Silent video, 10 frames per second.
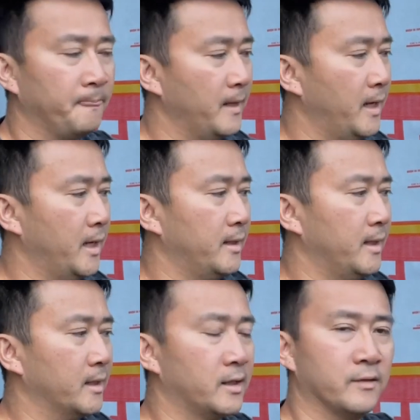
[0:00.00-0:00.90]
and
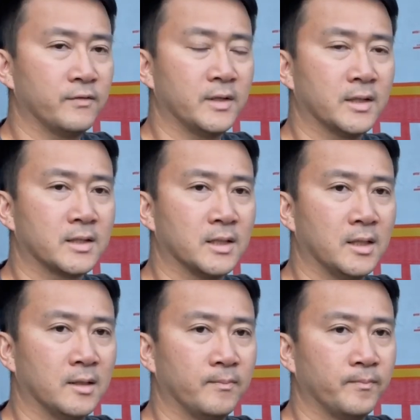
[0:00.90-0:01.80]
that gives it,
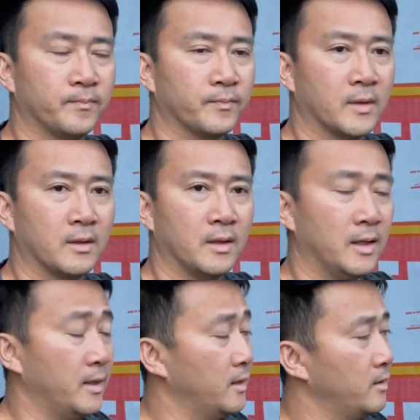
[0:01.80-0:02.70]

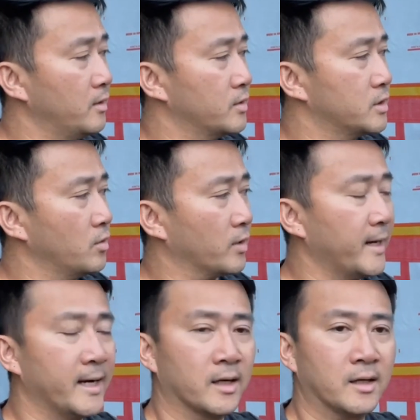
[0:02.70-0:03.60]
and then there's the
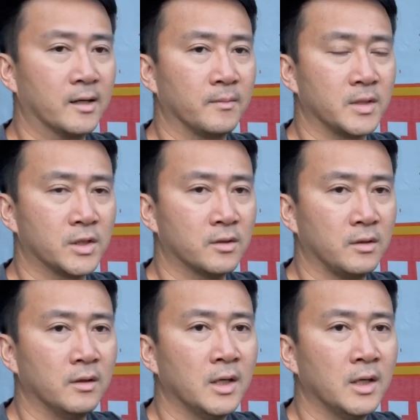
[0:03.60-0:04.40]
organic material